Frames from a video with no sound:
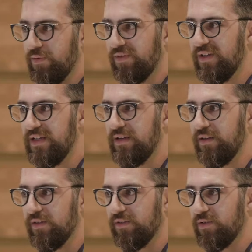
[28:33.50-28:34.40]
We've
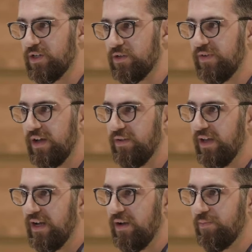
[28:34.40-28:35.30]
seen the structure of how you
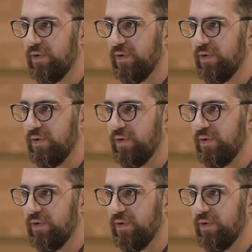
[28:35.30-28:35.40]
lay it out,